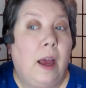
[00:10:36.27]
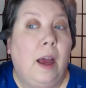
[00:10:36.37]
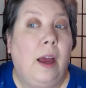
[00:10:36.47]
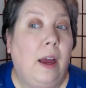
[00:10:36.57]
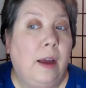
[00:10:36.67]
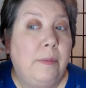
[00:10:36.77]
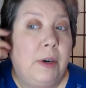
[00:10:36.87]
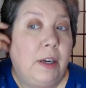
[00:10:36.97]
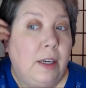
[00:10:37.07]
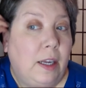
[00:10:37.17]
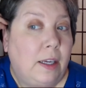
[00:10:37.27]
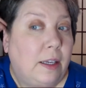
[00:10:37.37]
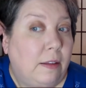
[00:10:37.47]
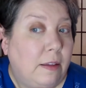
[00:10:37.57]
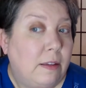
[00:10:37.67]
I'm really
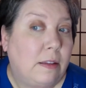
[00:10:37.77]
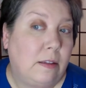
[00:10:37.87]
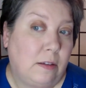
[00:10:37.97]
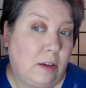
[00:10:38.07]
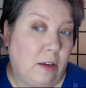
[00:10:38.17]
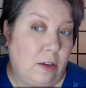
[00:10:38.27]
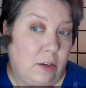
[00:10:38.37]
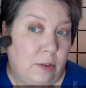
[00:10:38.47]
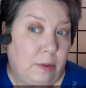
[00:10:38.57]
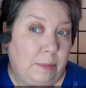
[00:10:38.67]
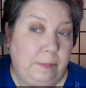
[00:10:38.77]
liking this contour.